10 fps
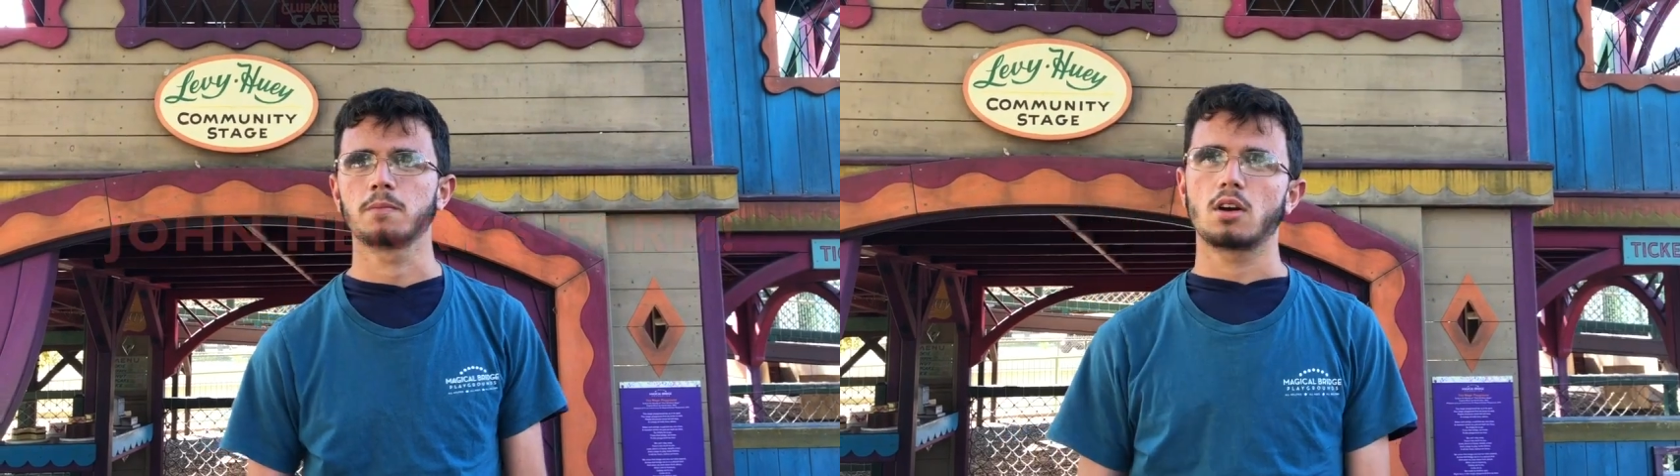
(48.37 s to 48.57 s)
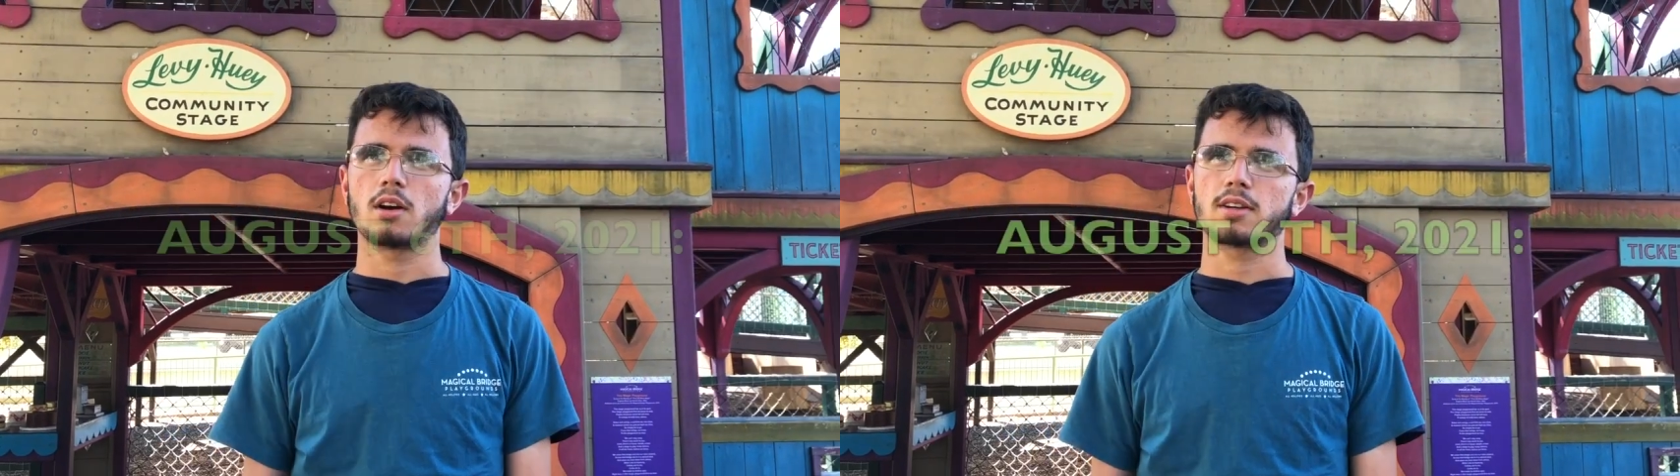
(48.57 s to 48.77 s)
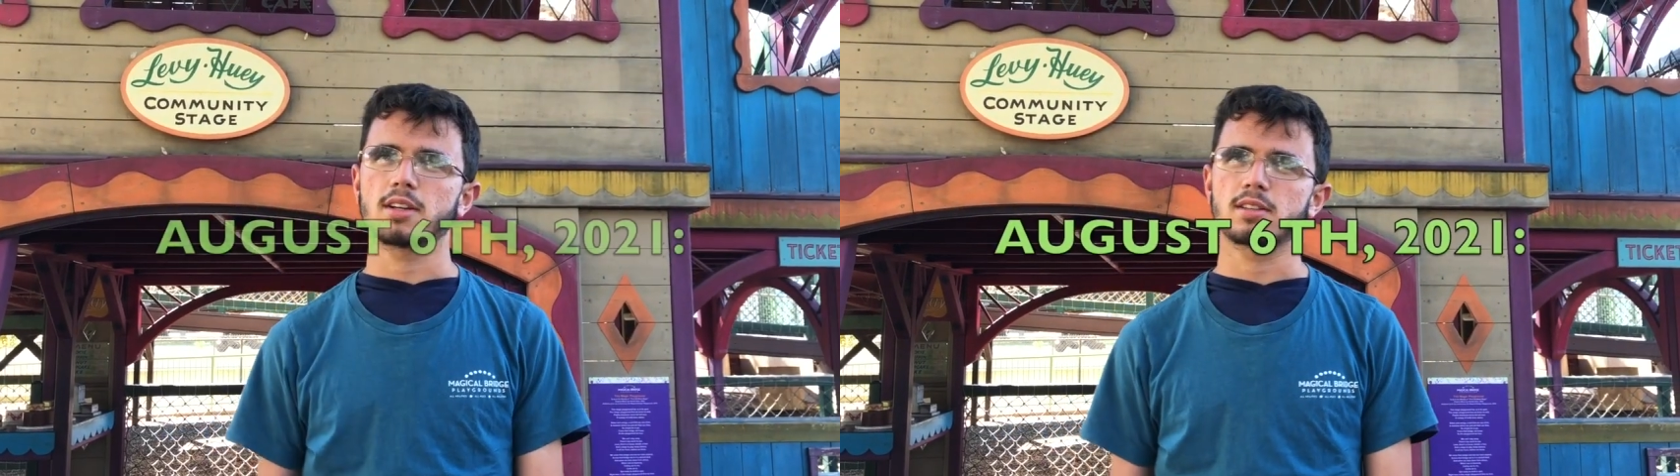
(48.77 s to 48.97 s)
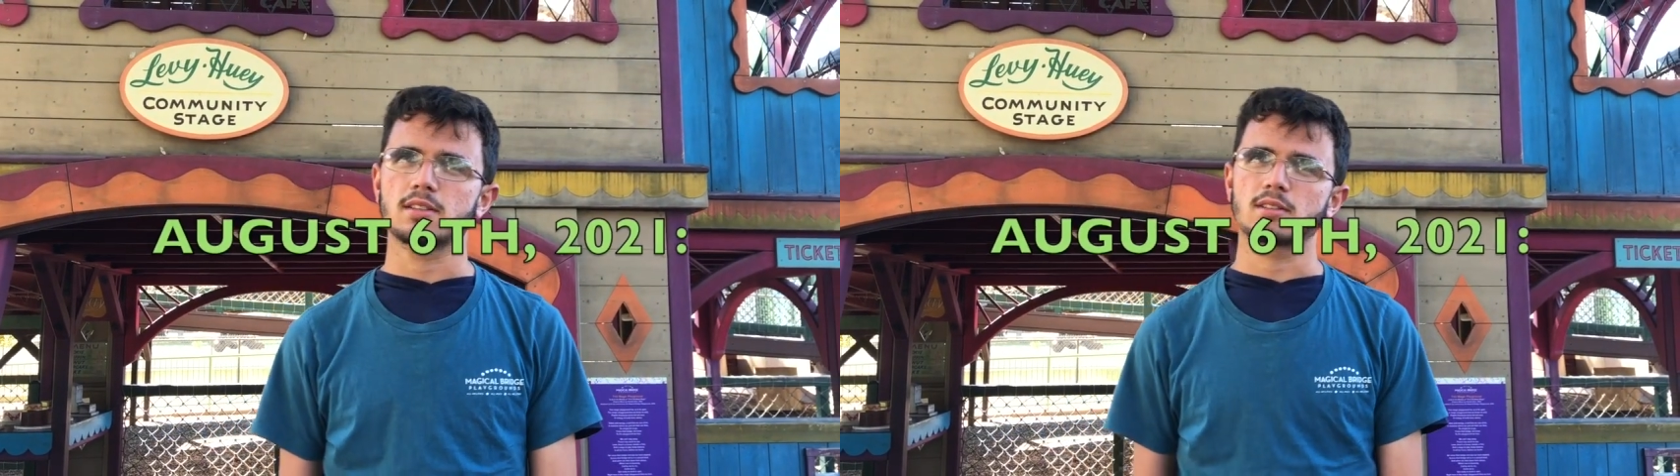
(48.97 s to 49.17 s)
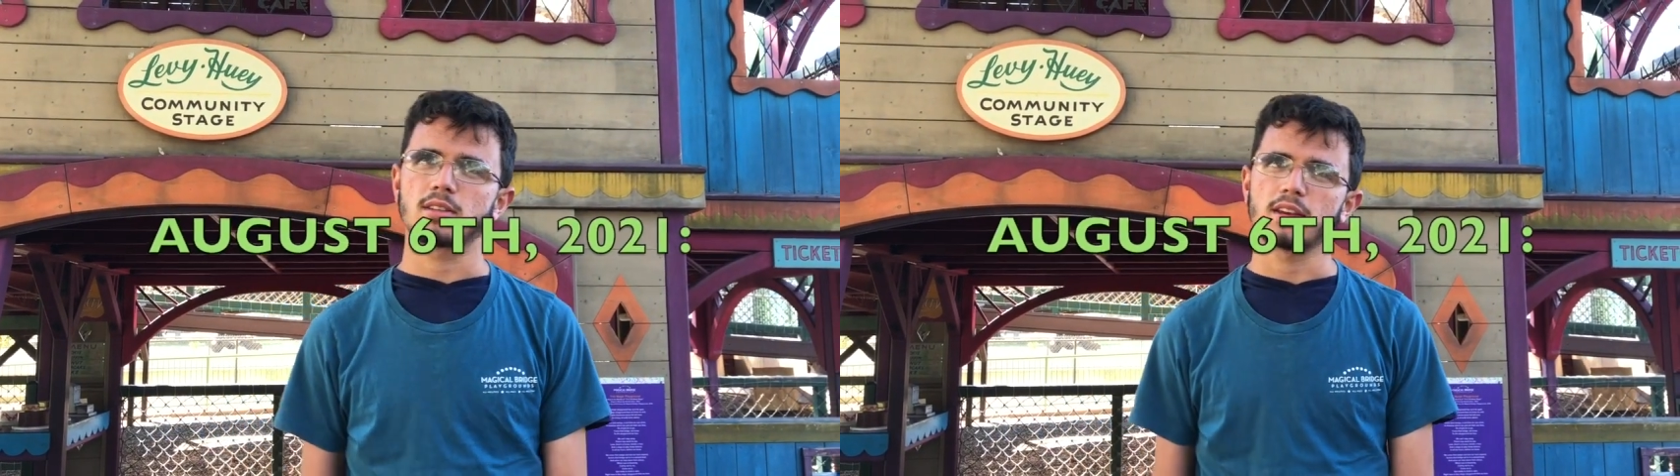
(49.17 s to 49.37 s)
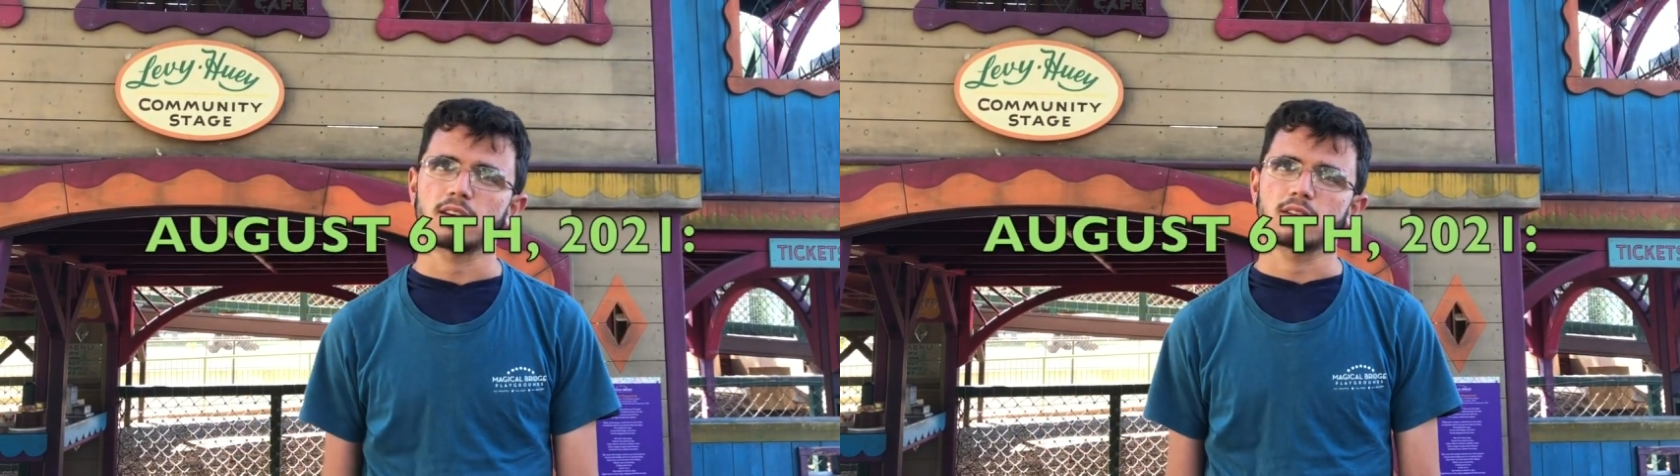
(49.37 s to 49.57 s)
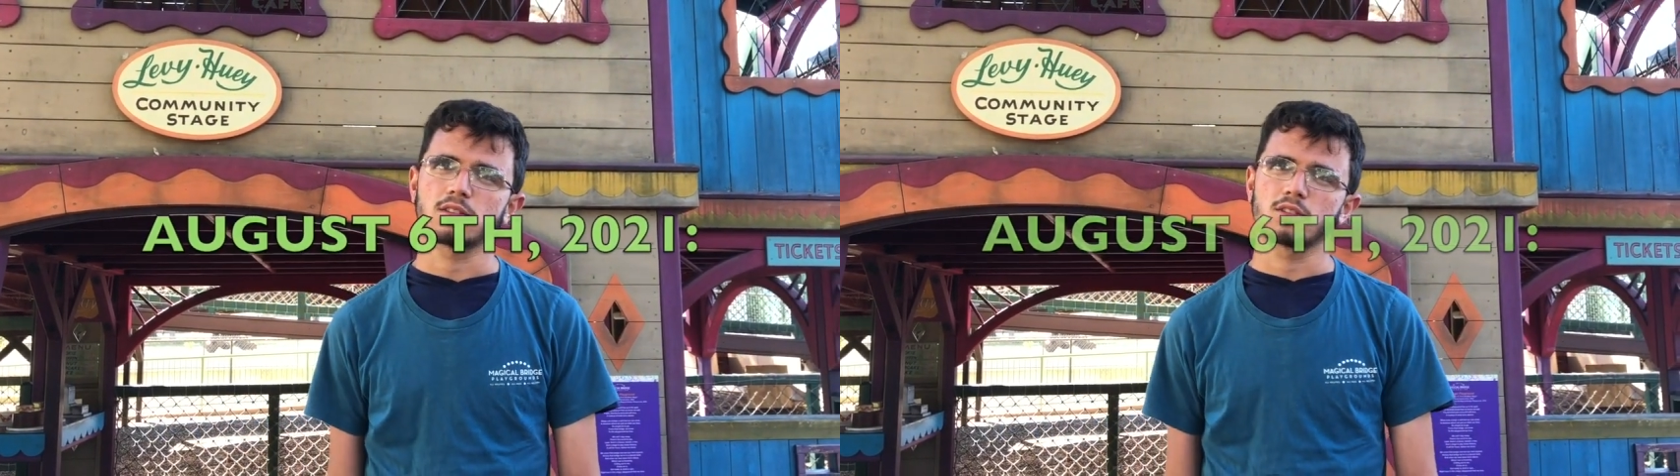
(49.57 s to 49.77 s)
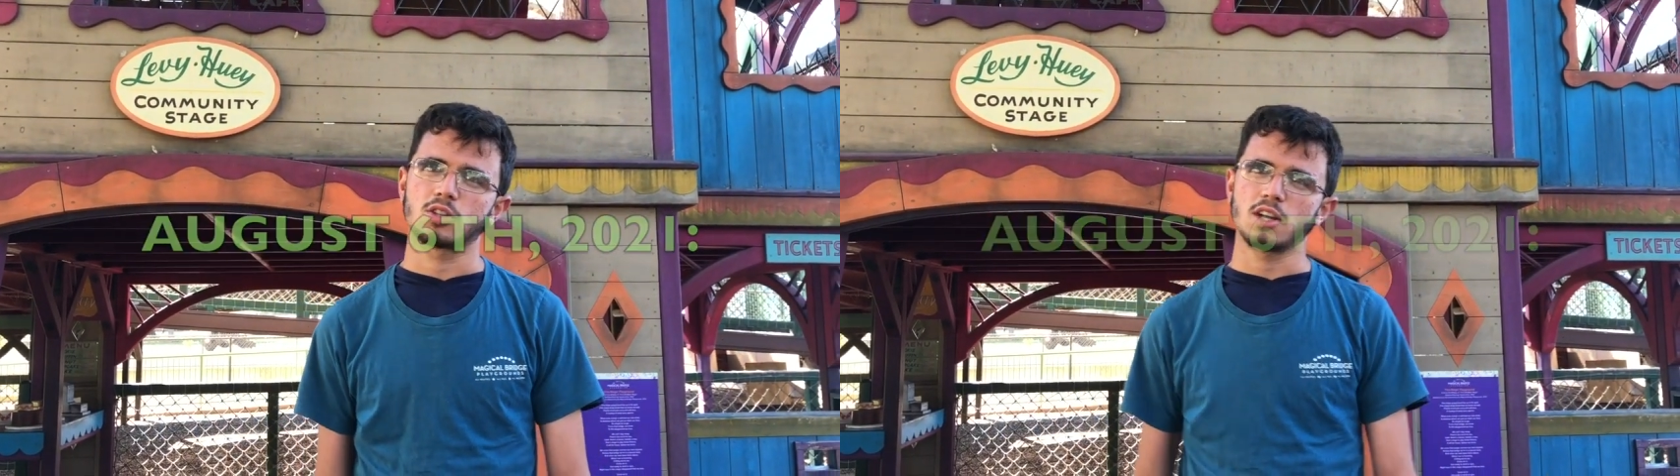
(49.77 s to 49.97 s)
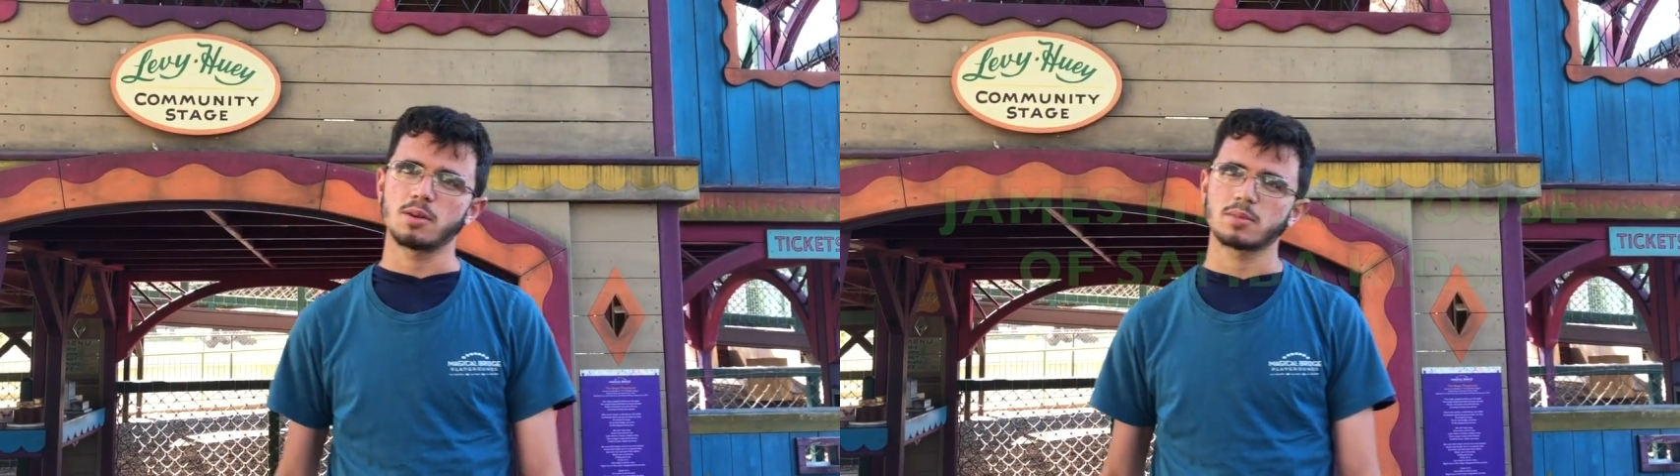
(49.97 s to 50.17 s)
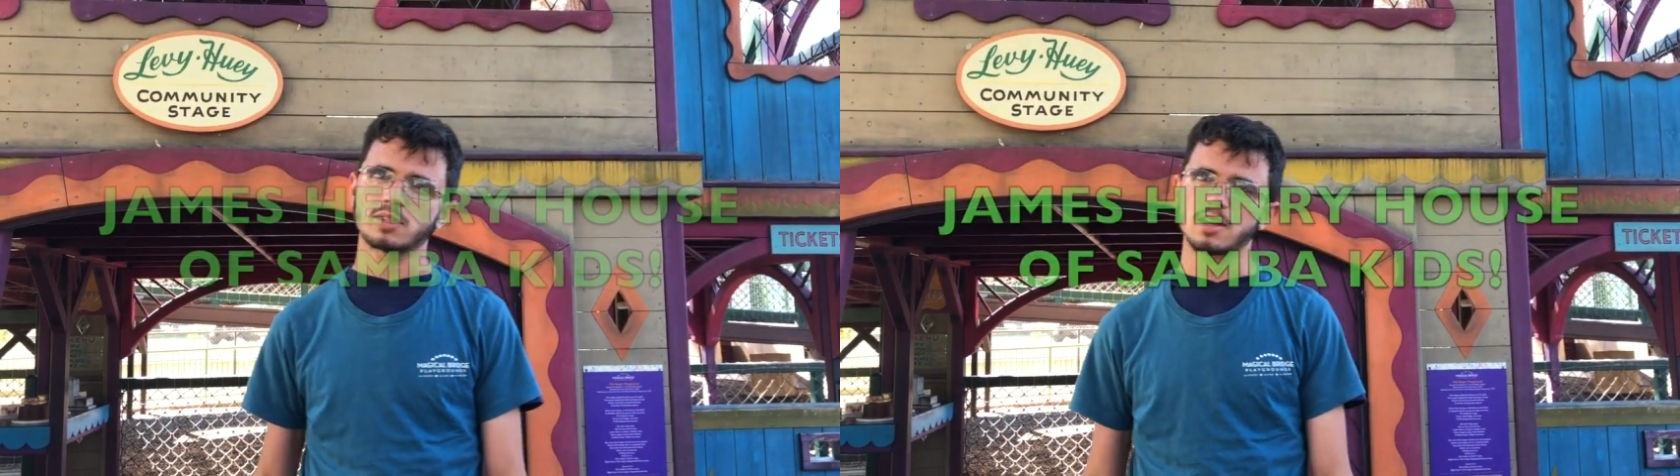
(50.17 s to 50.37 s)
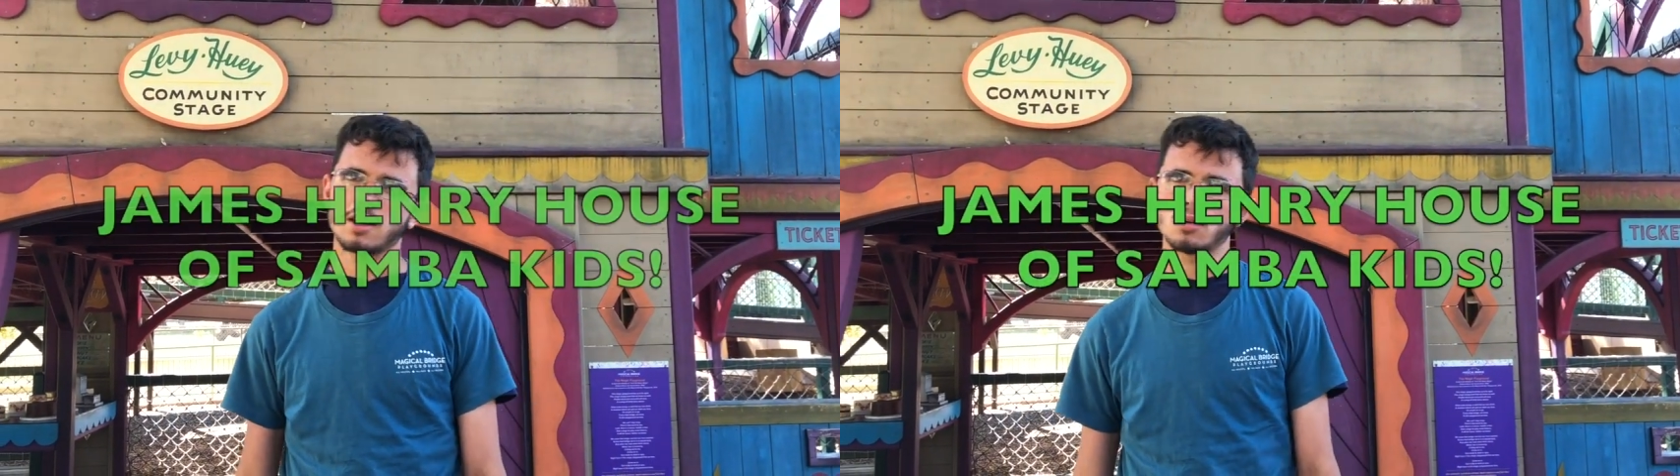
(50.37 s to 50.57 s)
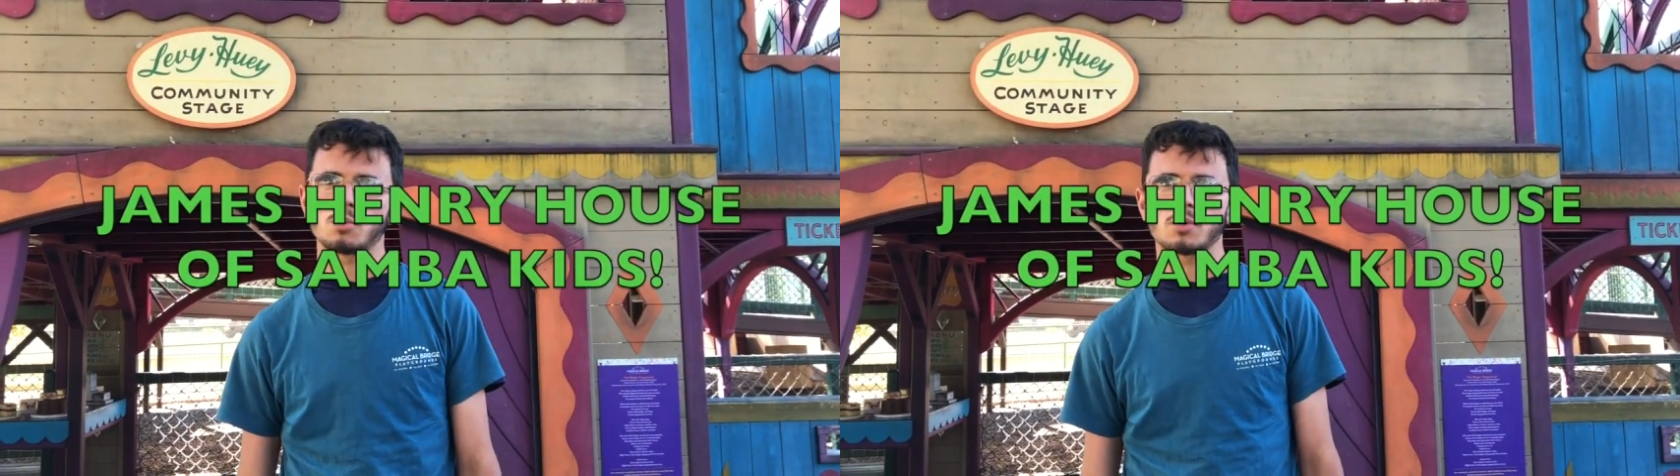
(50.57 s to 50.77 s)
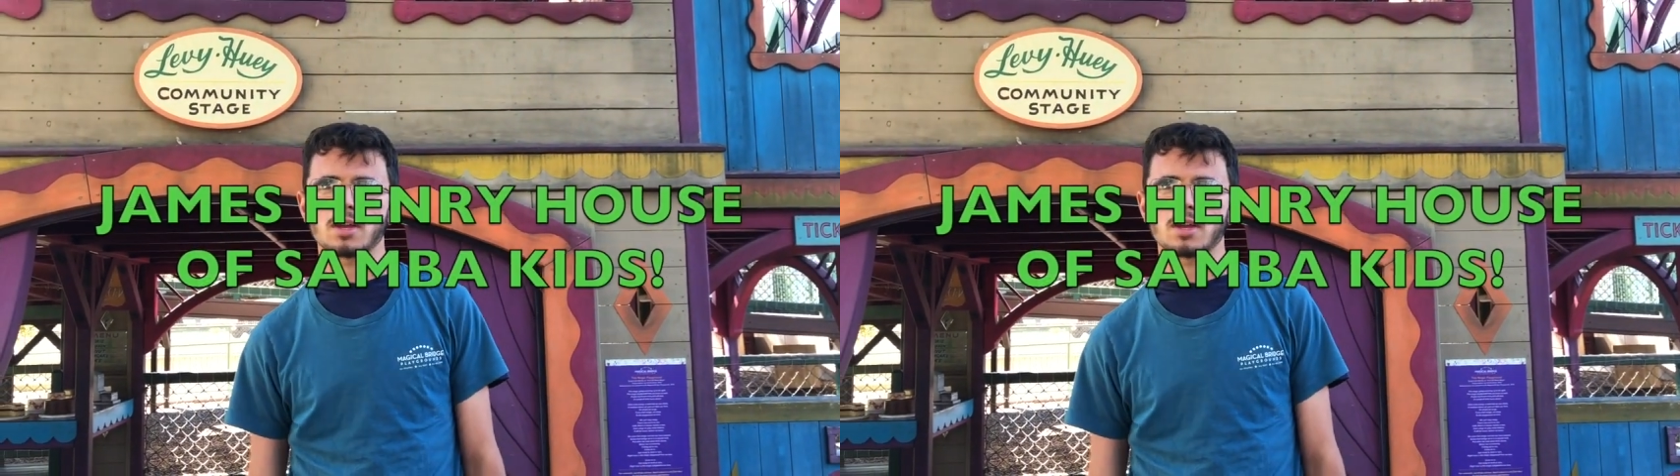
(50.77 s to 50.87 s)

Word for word: August 6th, James Henry